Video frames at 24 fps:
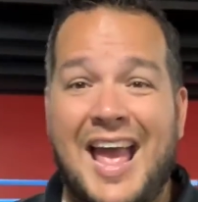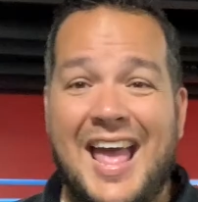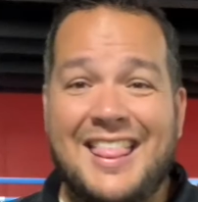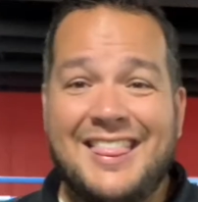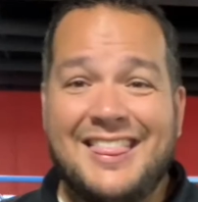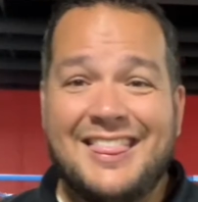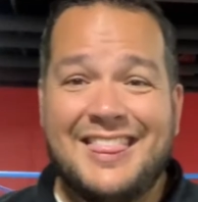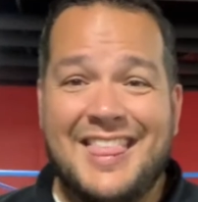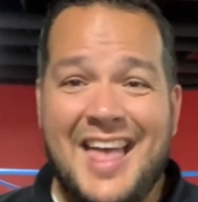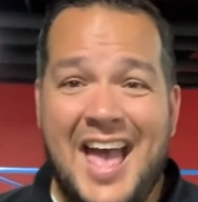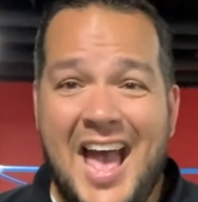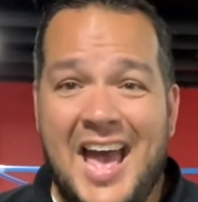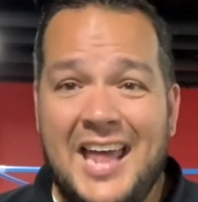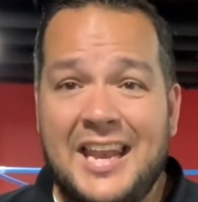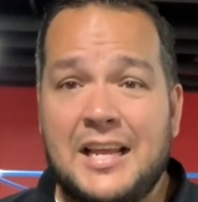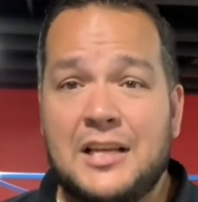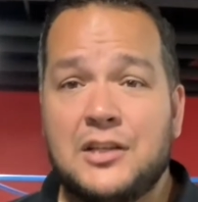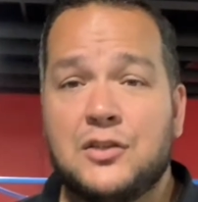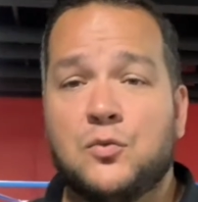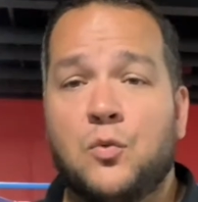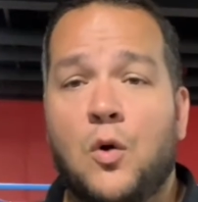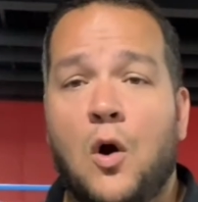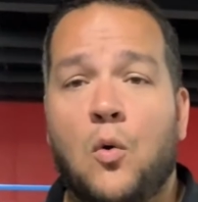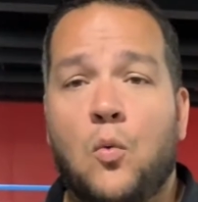And that
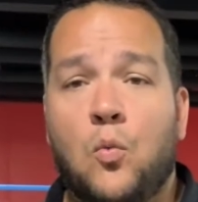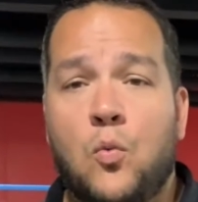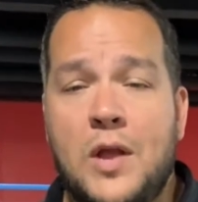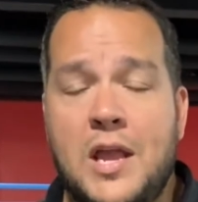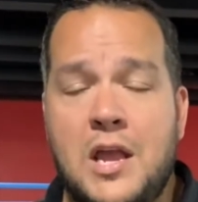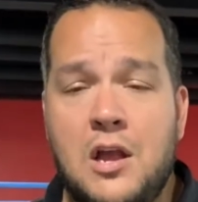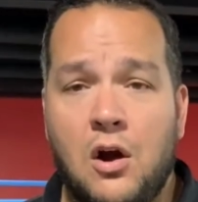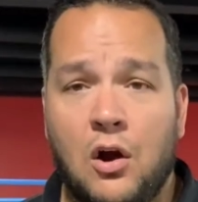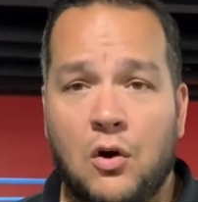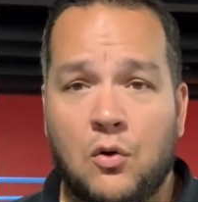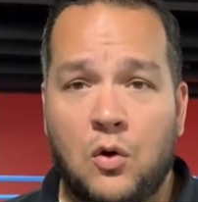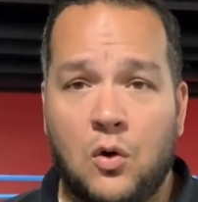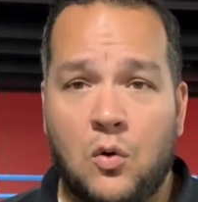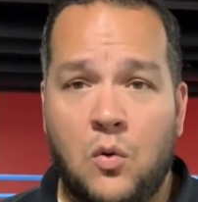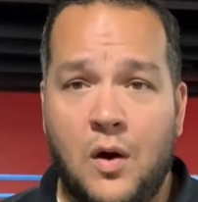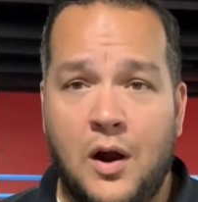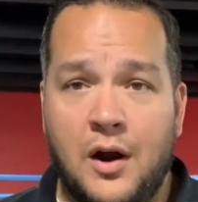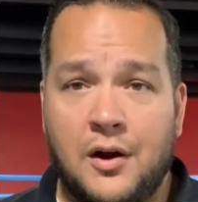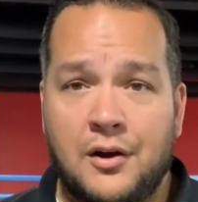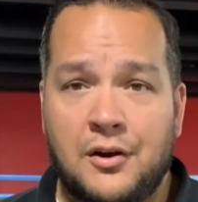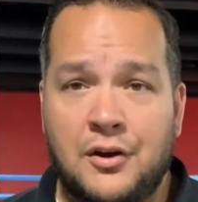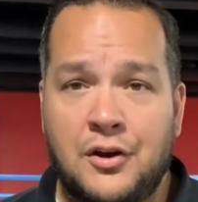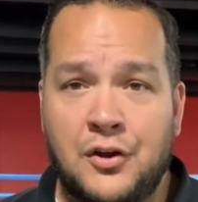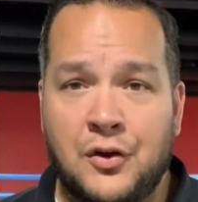is what we are
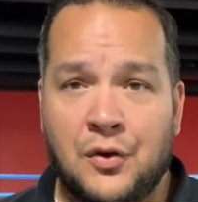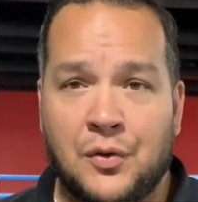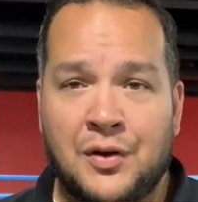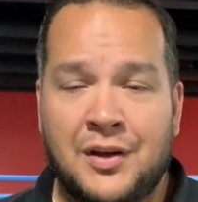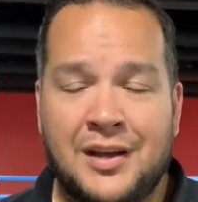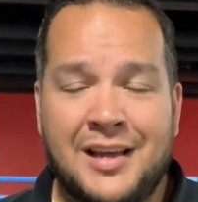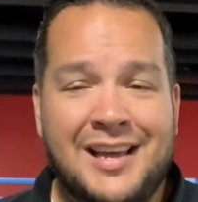required to do.